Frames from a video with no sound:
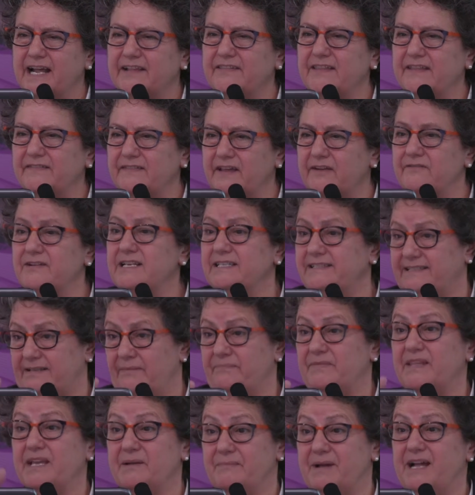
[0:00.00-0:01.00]
I think there is
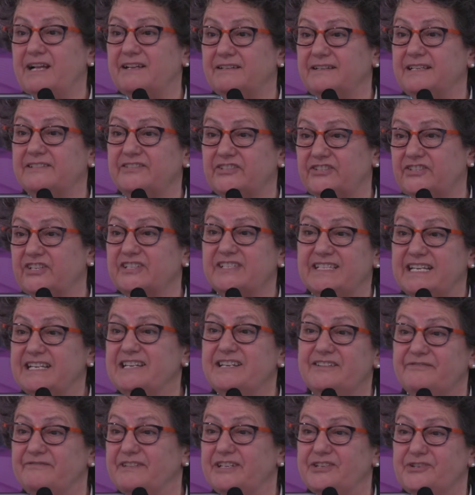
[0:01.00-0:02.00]
something about it's just
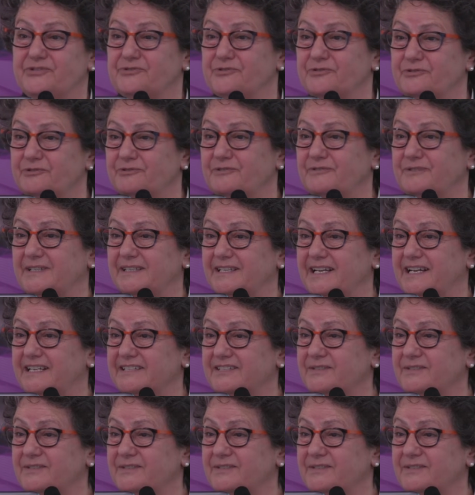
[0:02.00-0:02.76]
individual